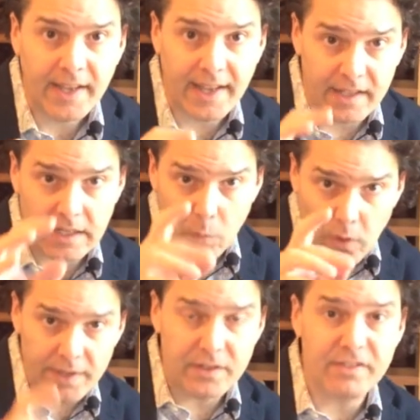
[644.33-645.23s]
and I
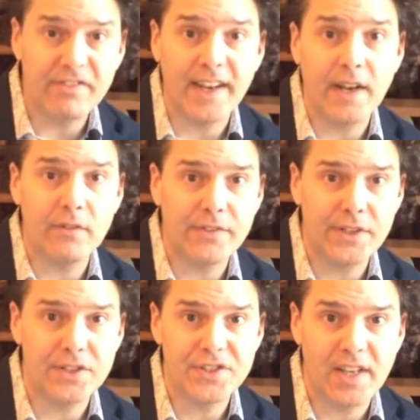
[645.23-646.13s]
want you to find out for
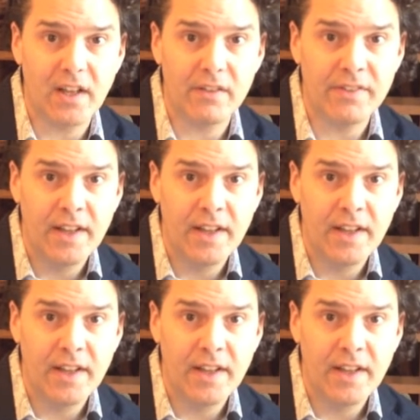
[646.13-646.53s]
yourself